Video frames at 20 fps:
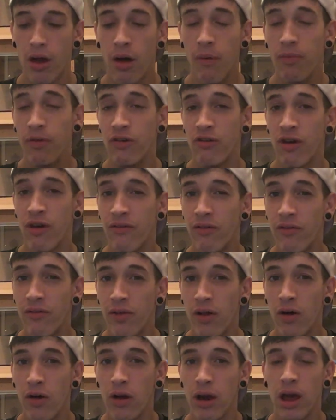of the travel
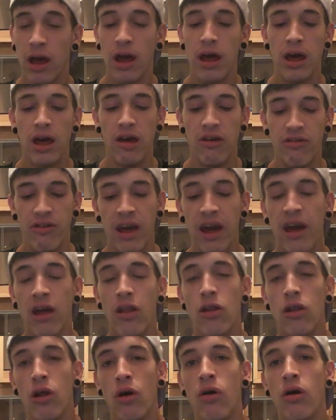vlog. It's
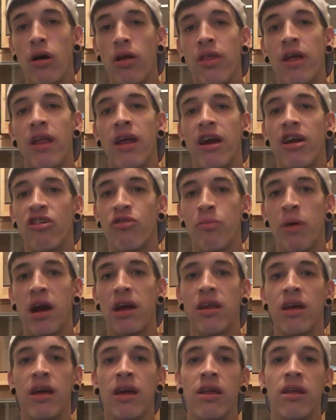taken longer than
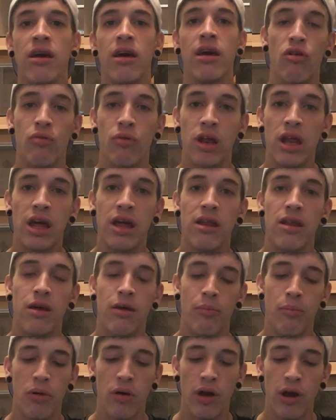expected because we need
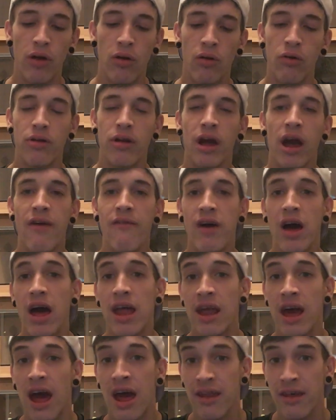to put it all together
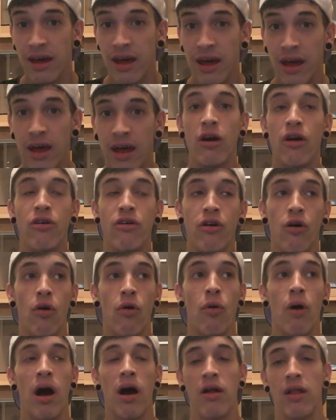and edit it.
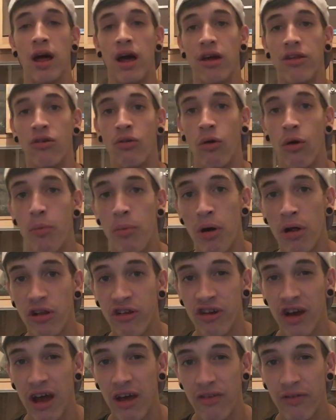So I like to
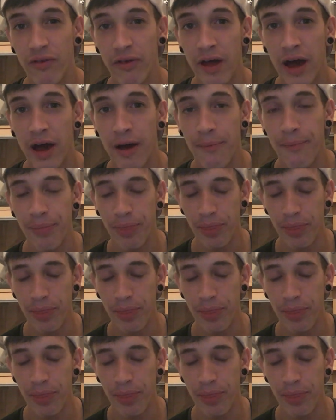apologise for that.